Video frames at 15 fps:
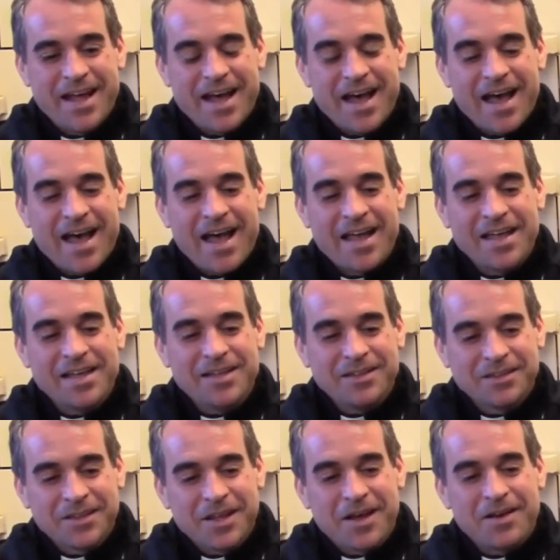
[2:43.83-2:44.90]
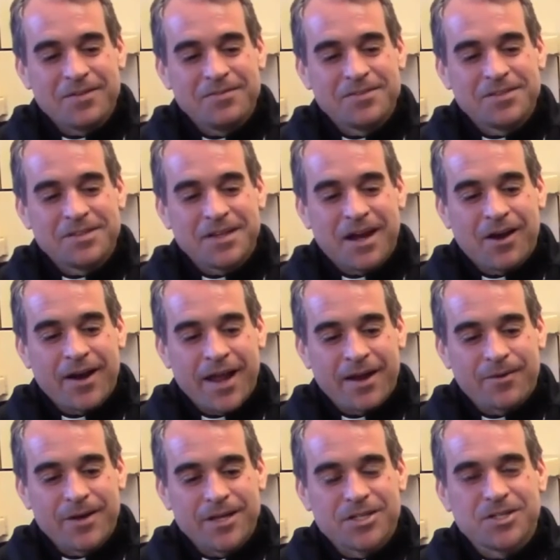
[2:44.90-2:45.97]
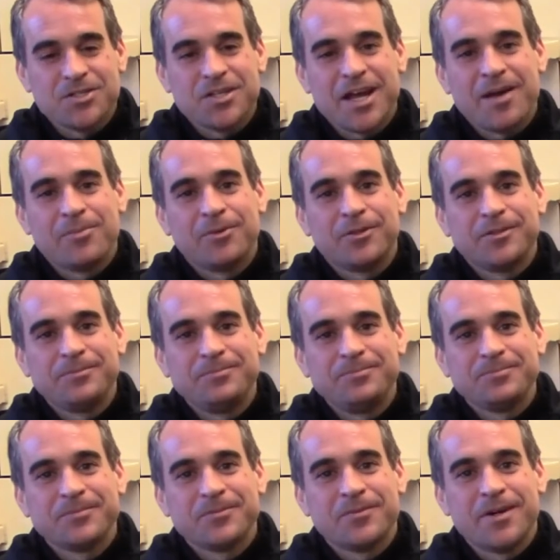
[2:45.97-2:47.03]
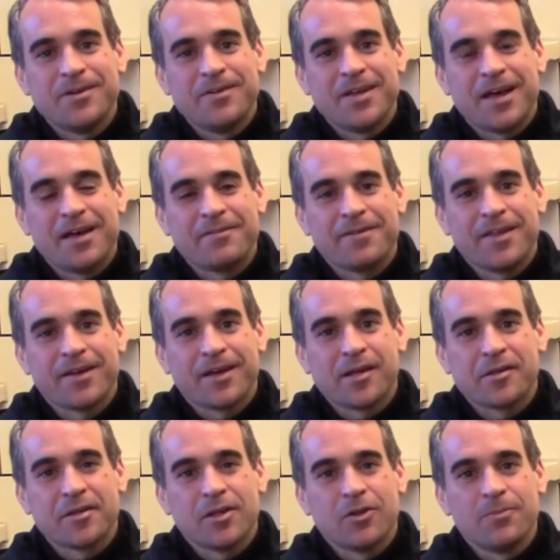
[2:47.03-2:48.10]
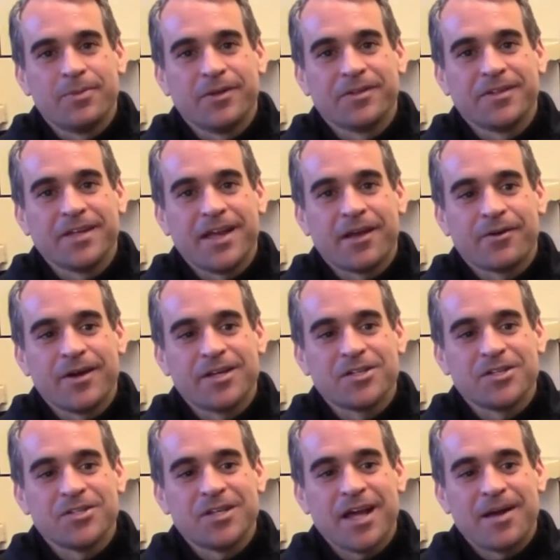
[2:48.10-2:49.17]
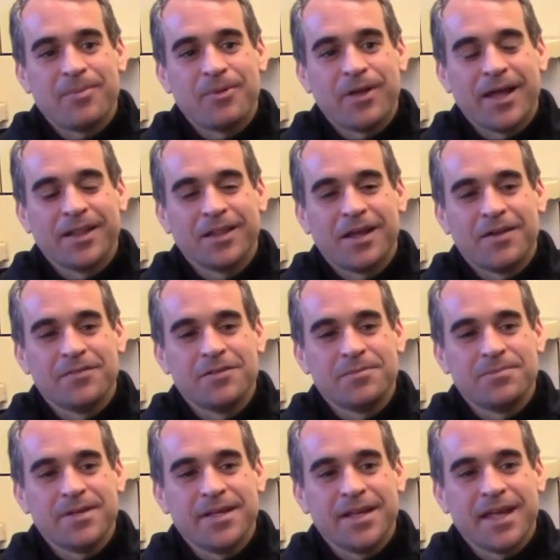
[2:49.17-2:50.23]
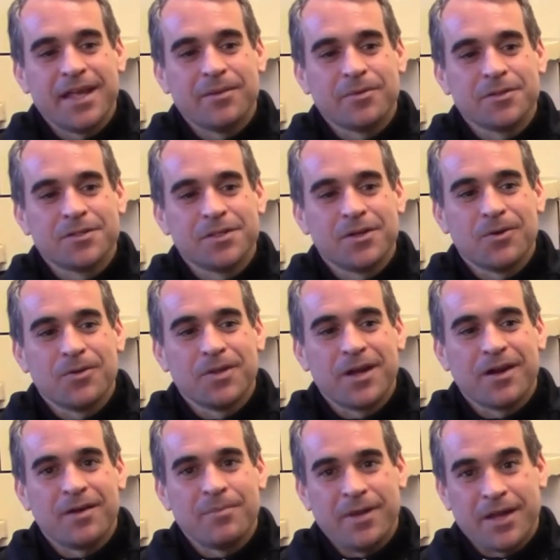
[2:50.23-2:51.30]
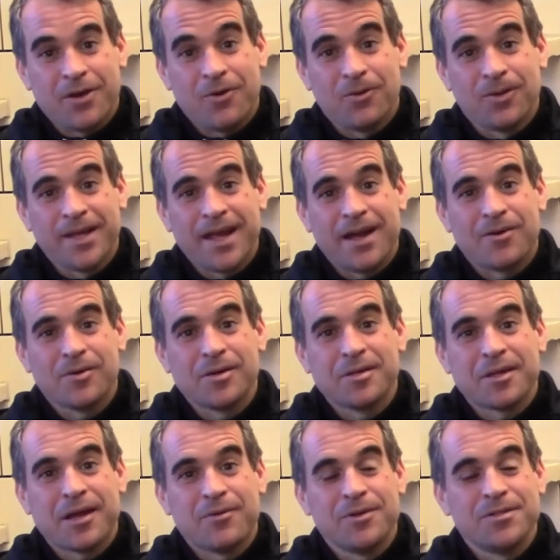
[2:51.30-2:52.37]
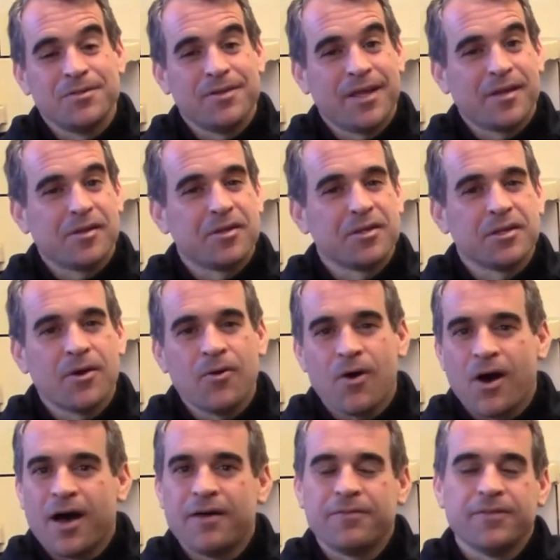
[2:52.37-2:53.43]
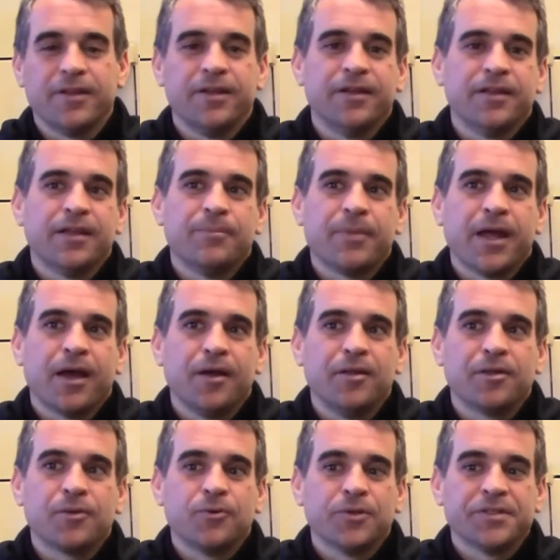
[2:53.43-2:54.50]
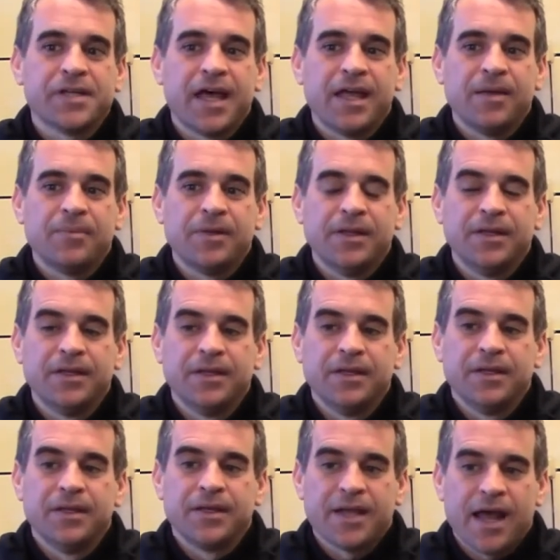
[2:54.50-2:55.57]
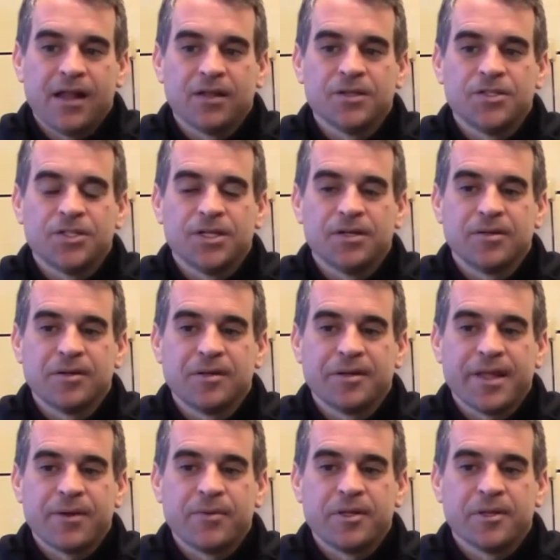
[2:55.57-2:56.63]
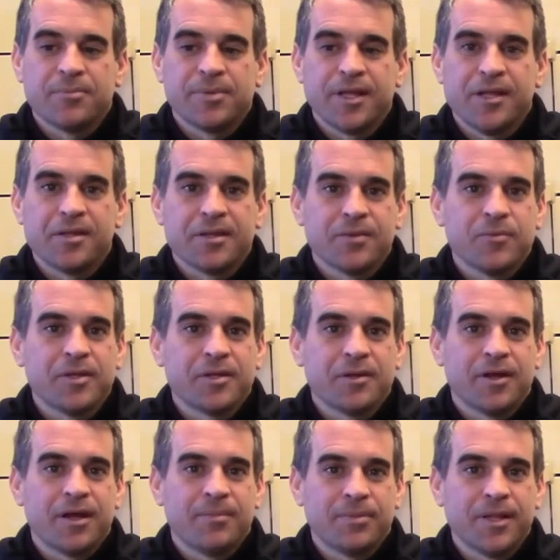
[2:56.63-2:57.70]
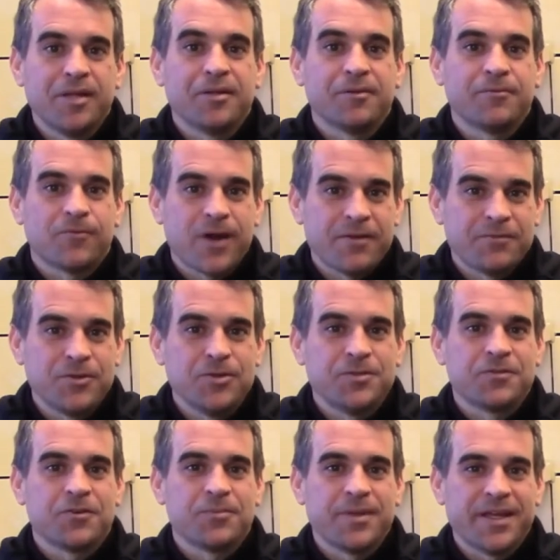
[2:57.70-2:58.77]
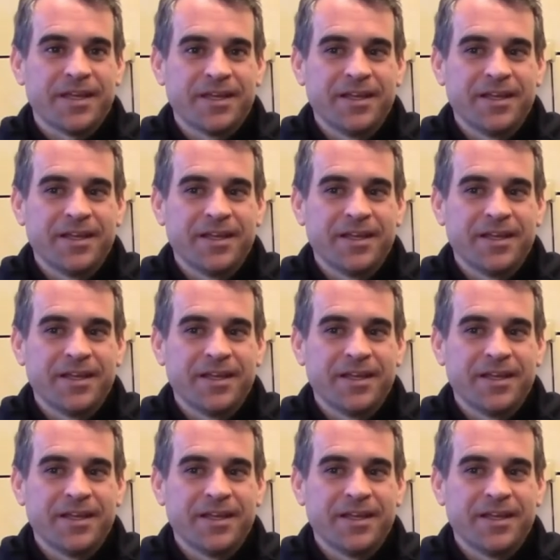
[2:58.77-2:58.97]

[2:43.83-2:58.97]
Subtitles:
I loved our Adoration Chapel. When Father Costello built the Adoration Chapel, I loved being able to go there and make holy hours. I would do that so often in my high school time and college years. That was a place that was a place of refuge for me,